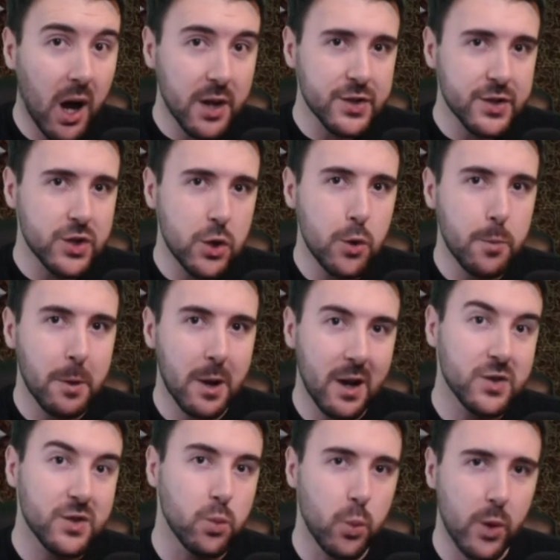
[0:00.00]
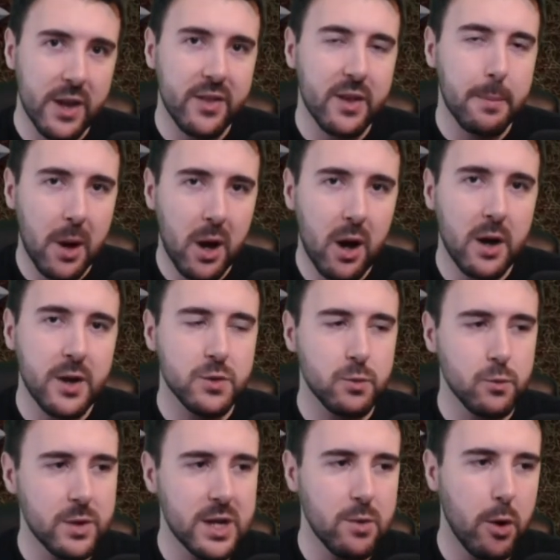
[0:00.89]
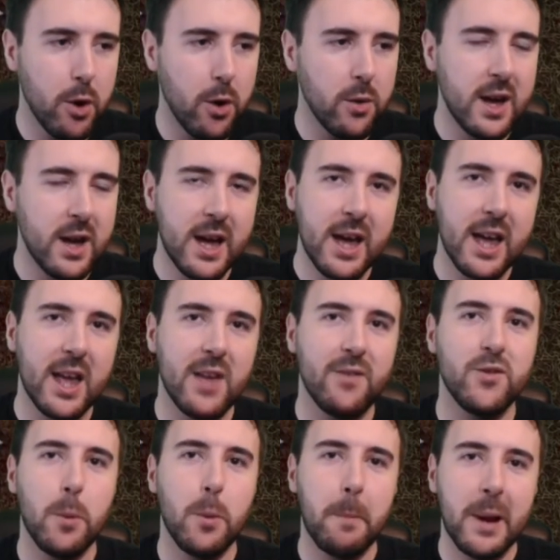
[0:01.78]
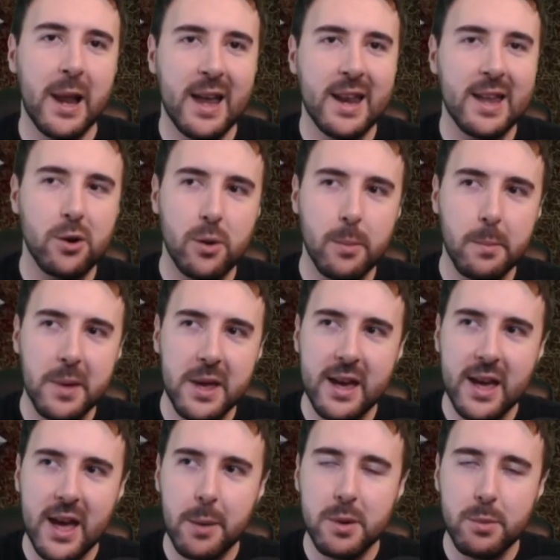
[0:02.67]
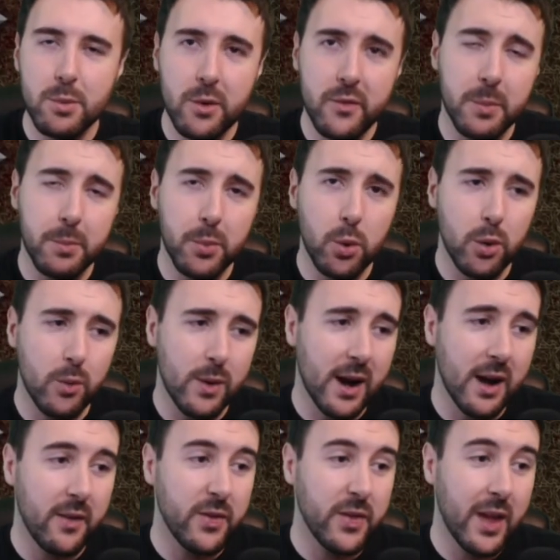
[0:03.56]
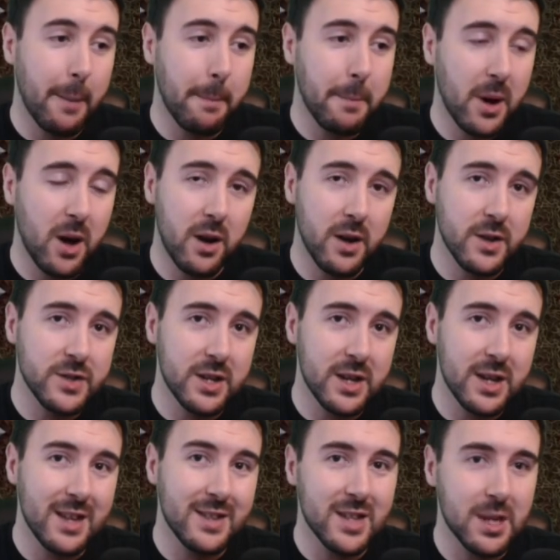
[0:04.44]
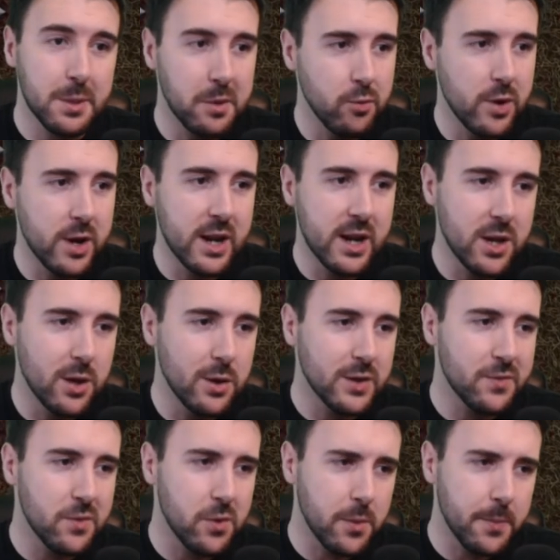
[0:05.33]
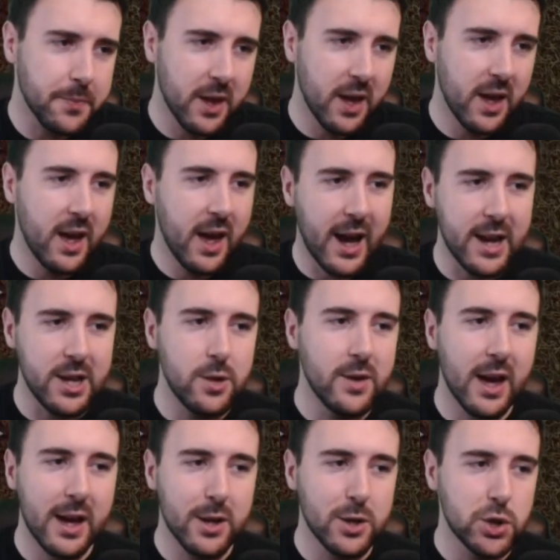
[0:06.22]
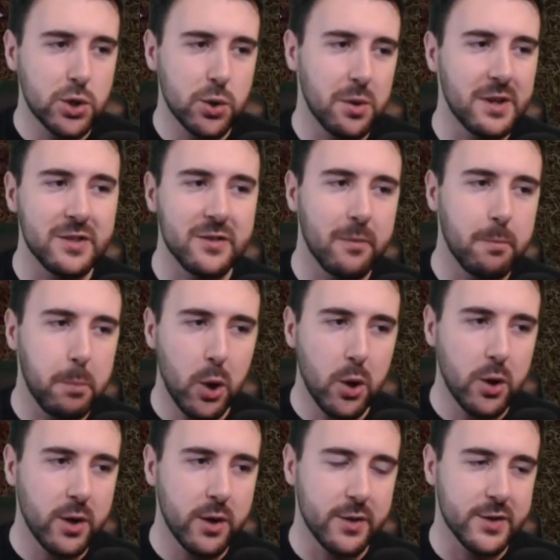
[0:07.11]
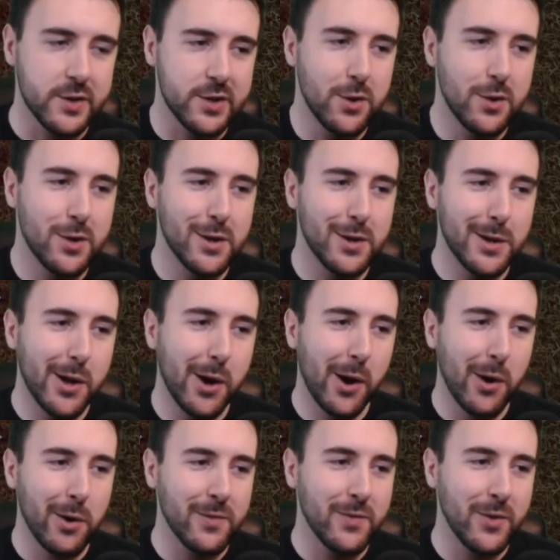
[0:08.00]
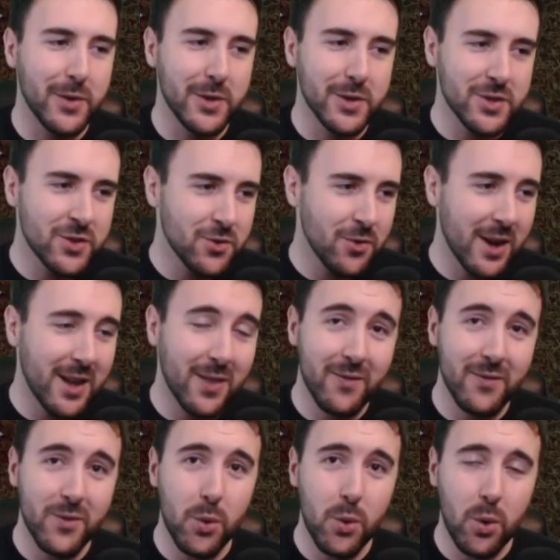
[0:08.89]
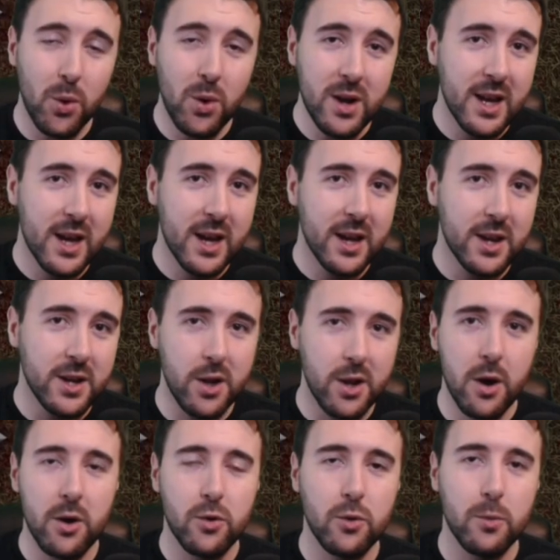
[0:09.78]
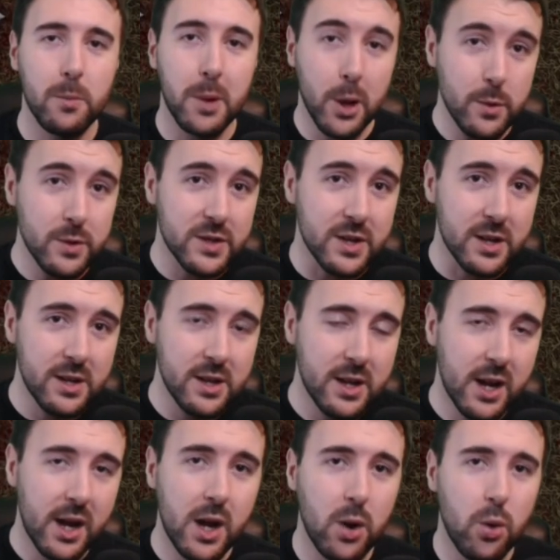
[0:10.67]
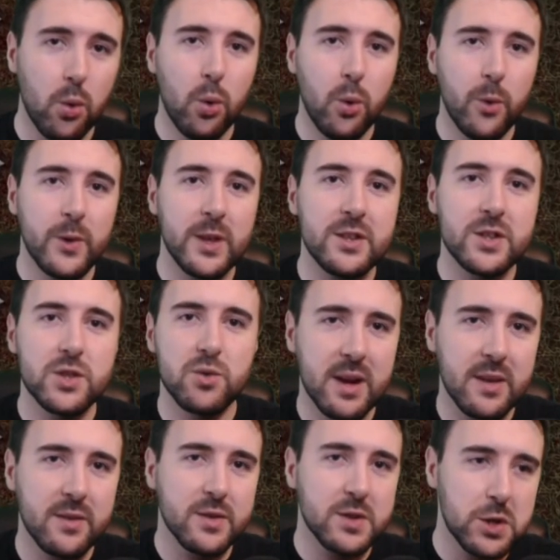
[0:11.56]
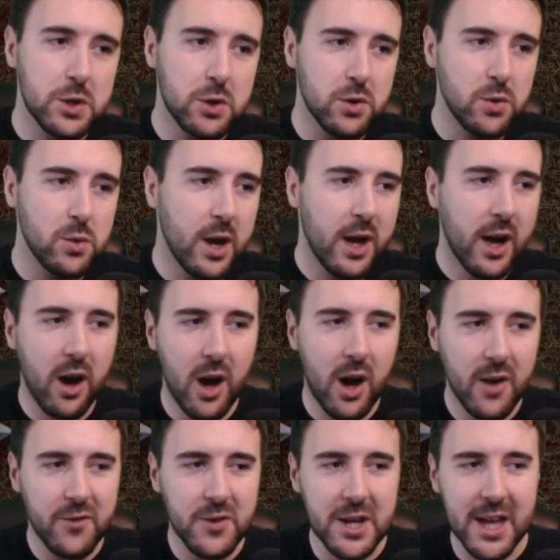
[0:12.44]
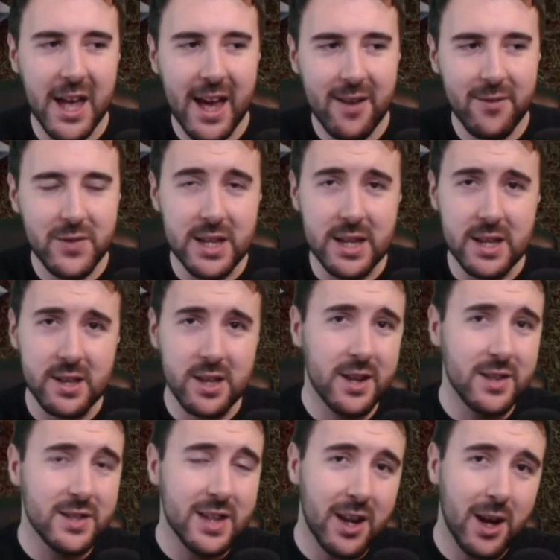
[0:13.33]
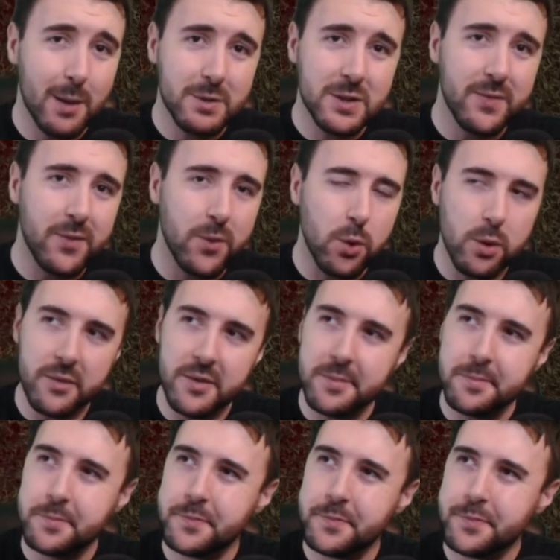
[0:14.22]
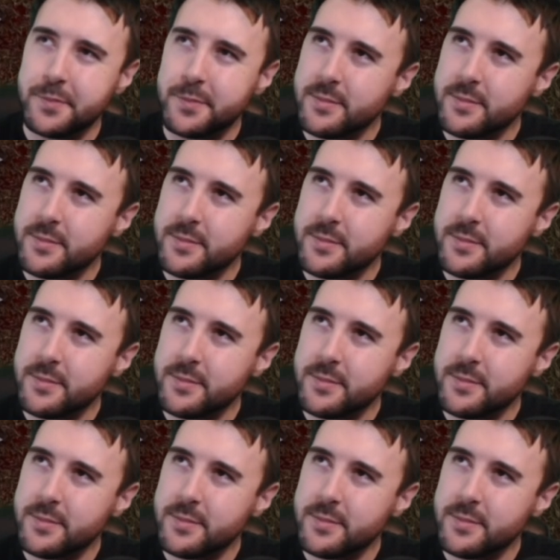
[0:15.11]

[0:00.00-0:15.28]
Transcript: pass 2 plus with a pass reroll. If you're planning on being able to move the ball around, that passer is going to be really useful. And you get a choice of blockers. You can go for the strength 4 Nurgle Bloater or the strength 2 Halfling Hefty. You can take up to 4 of them.